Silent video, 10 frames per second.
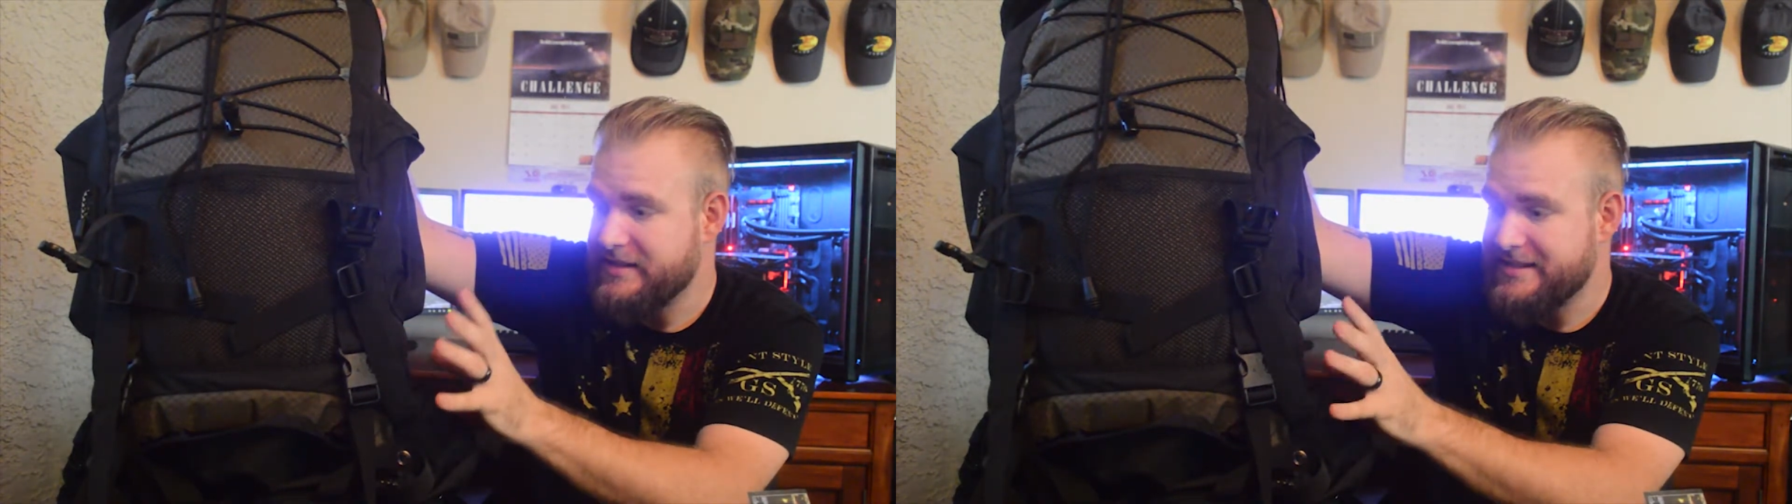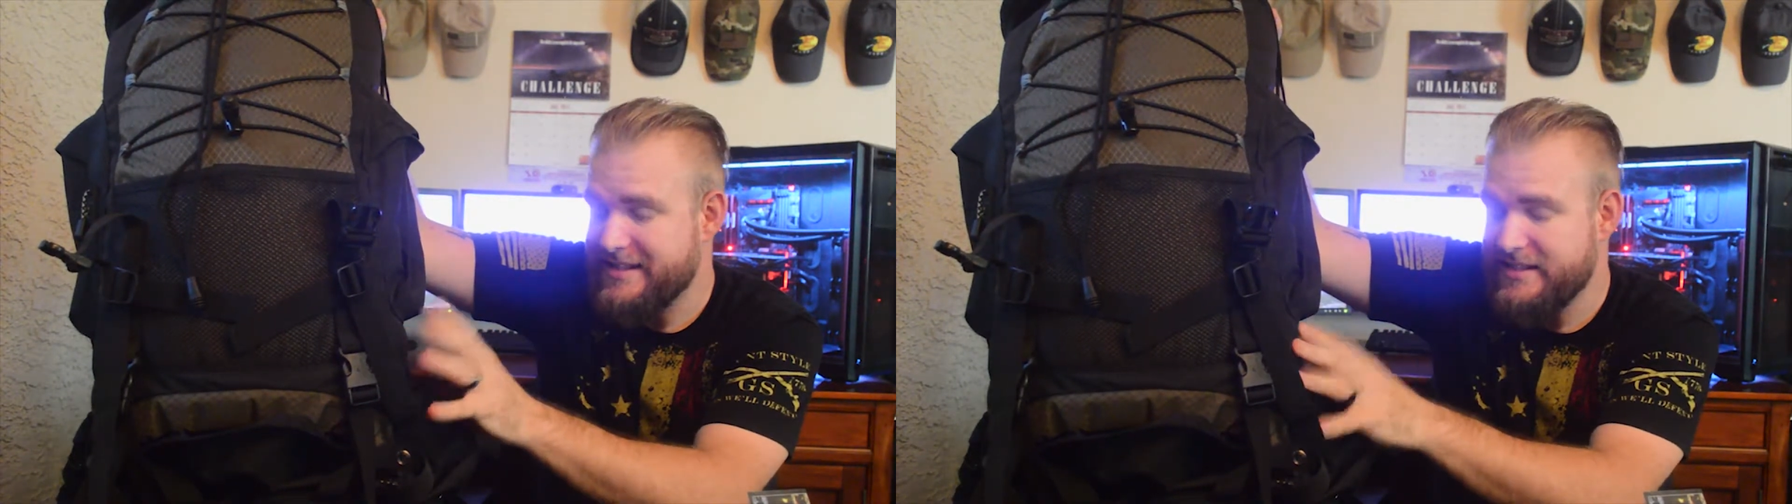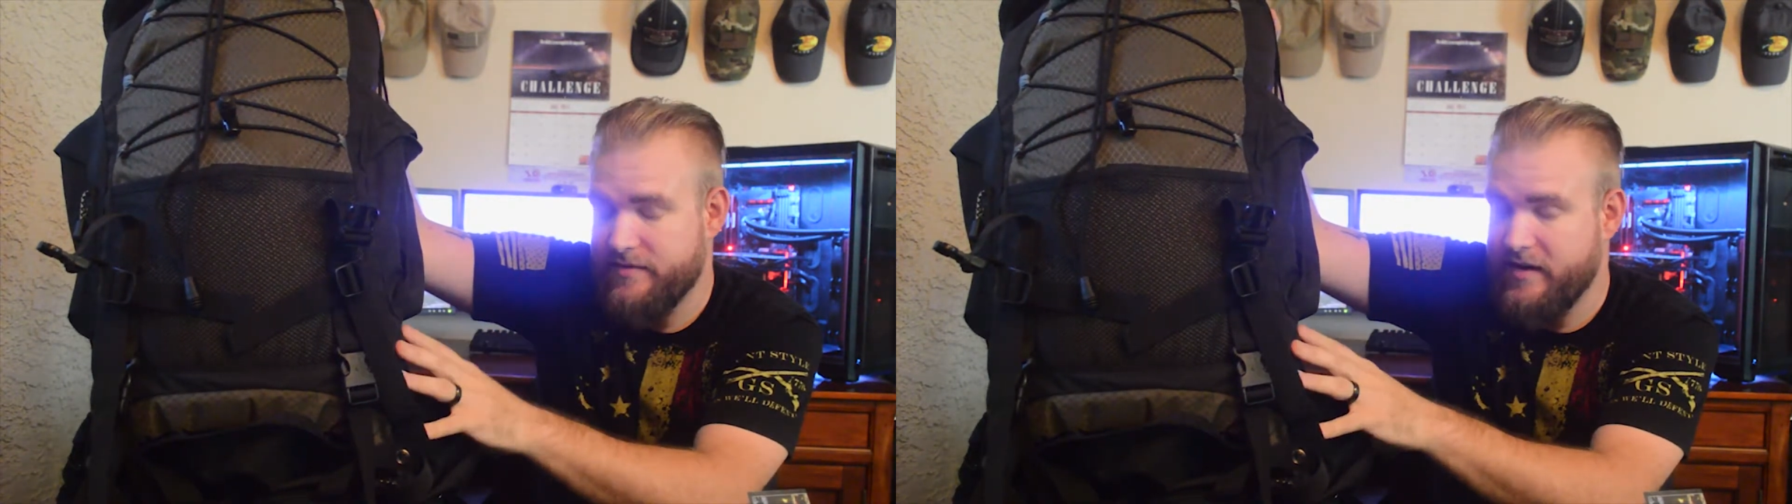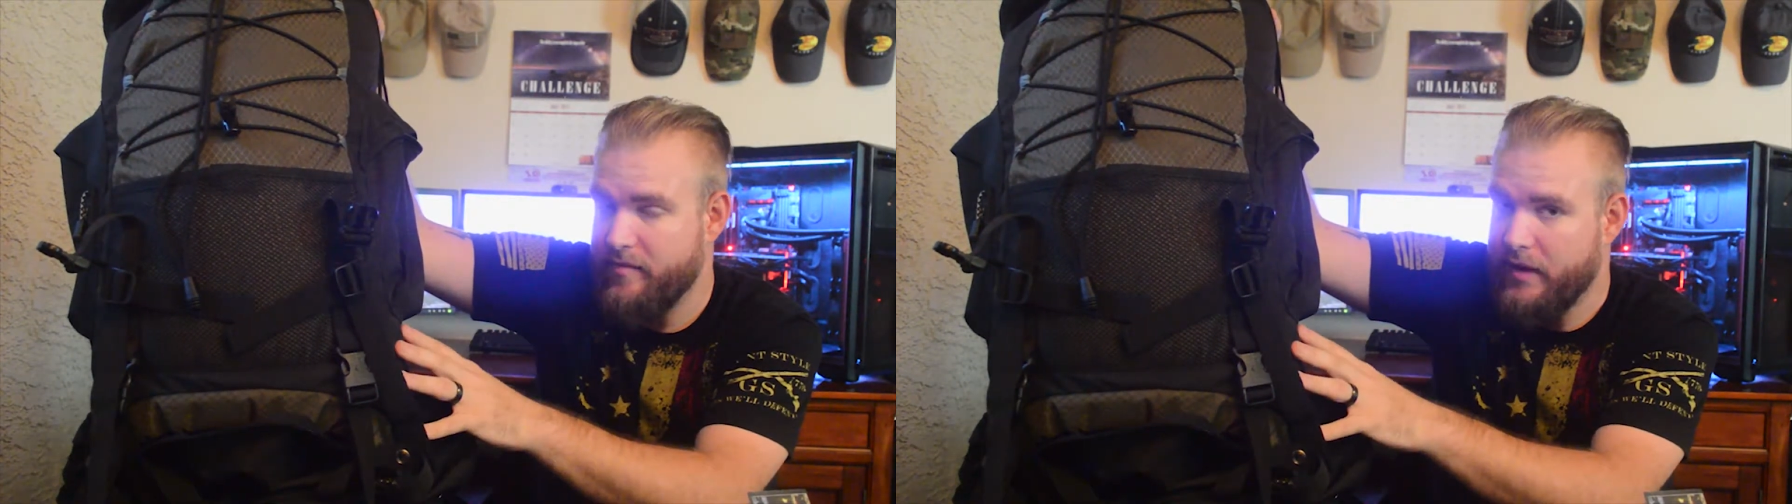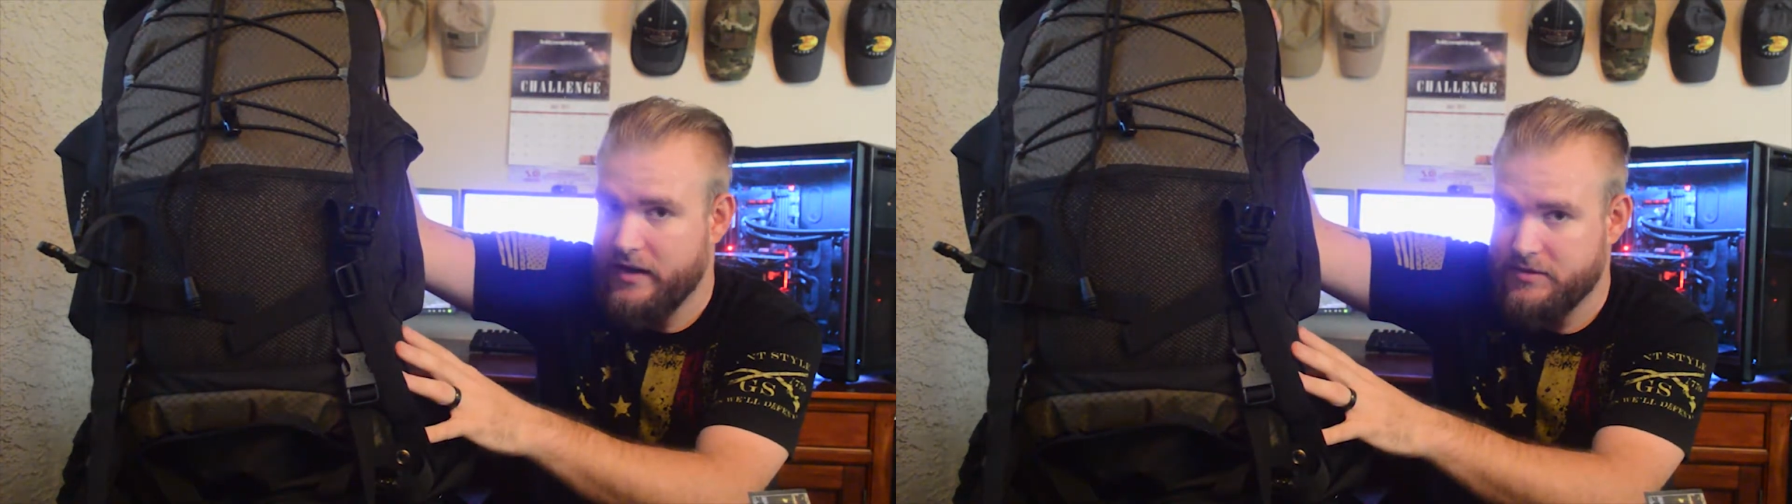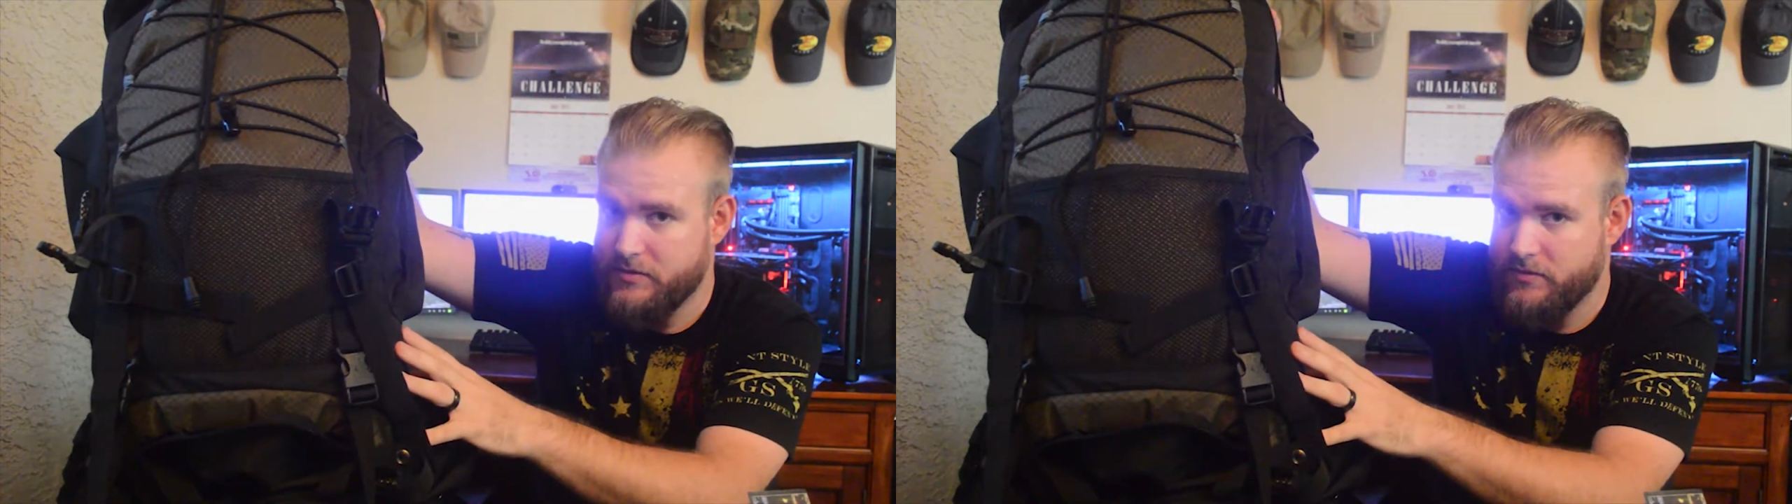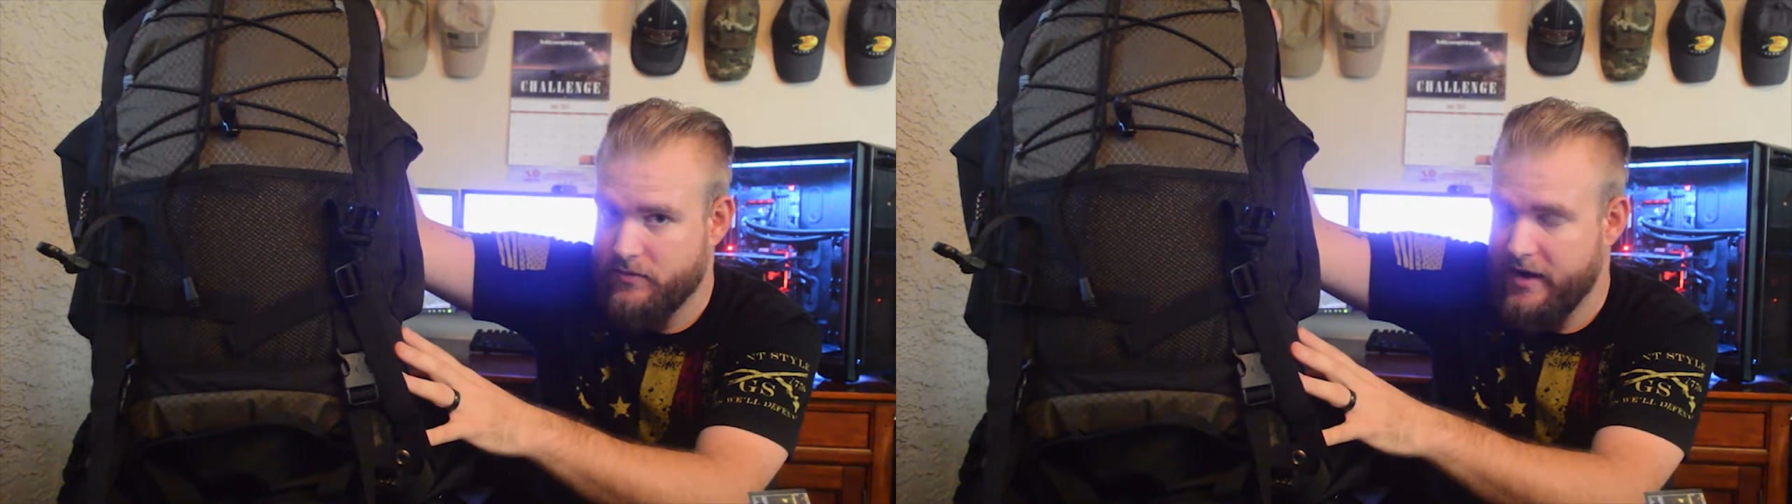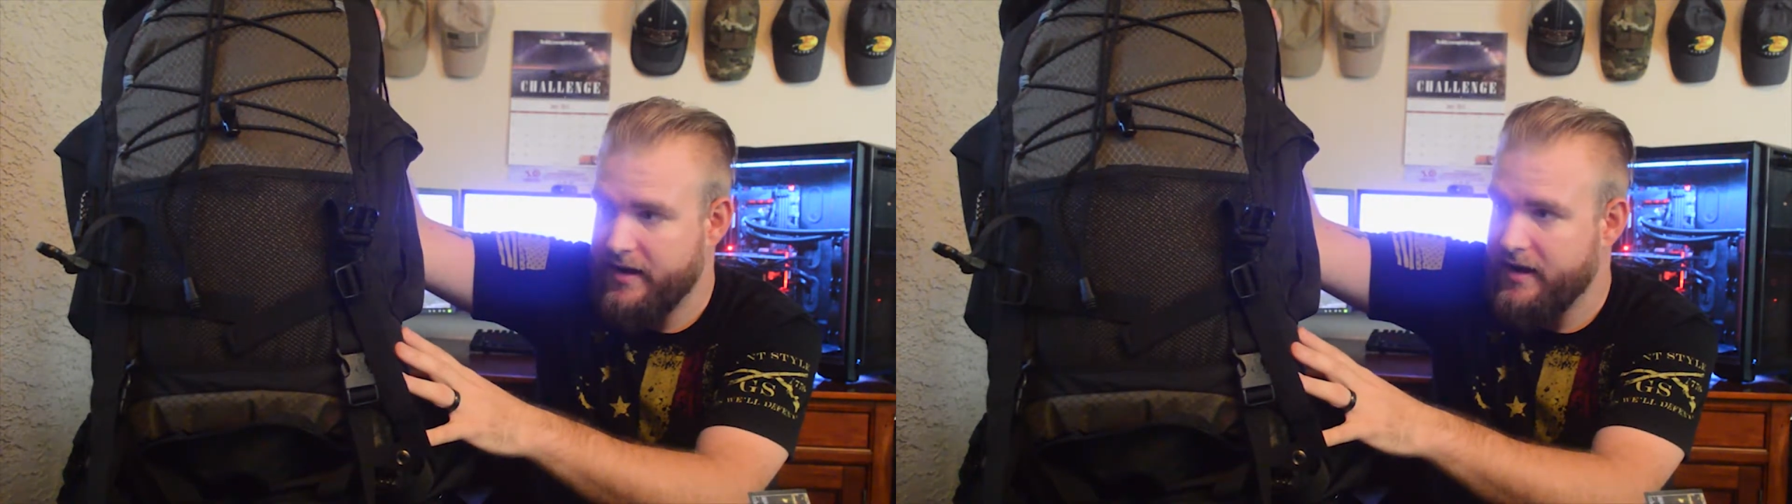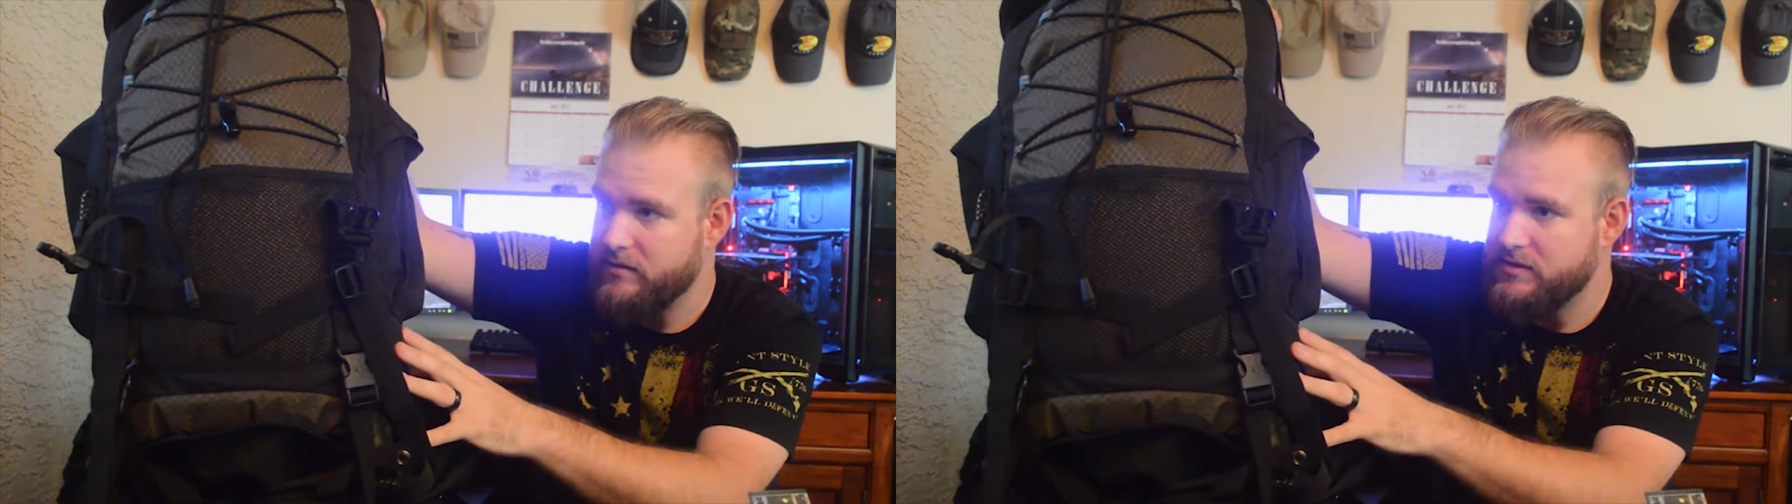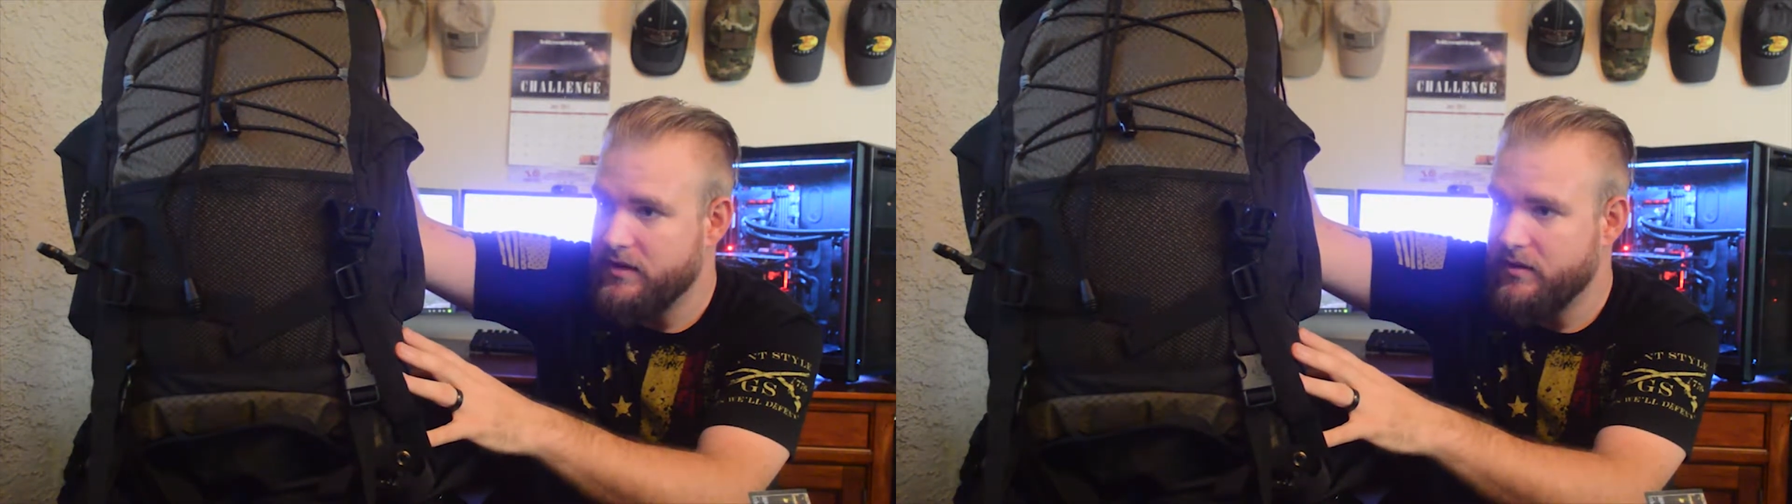It's $65 right now,
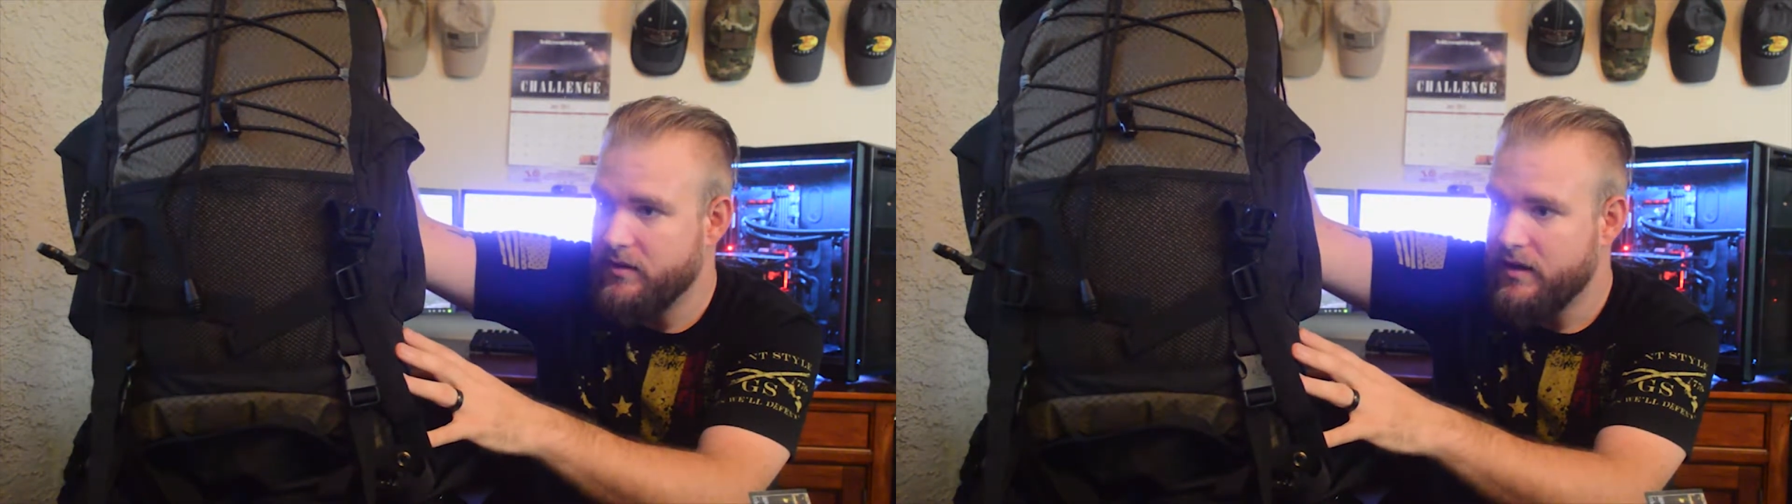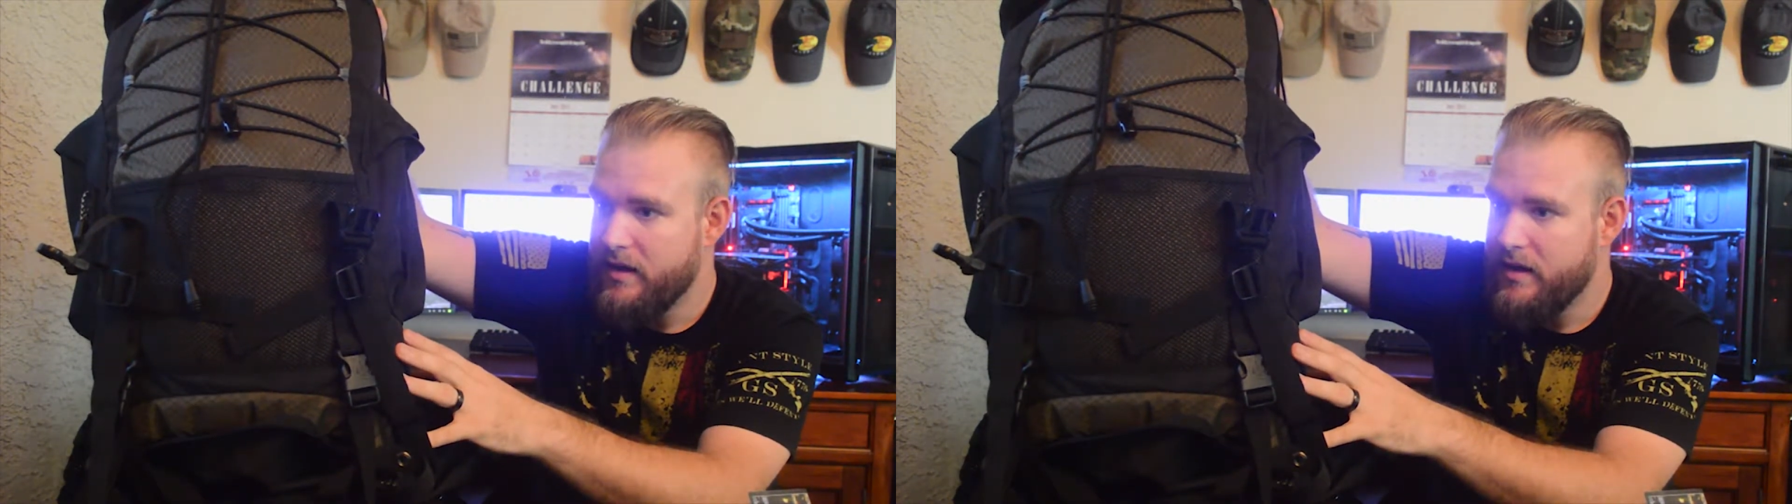so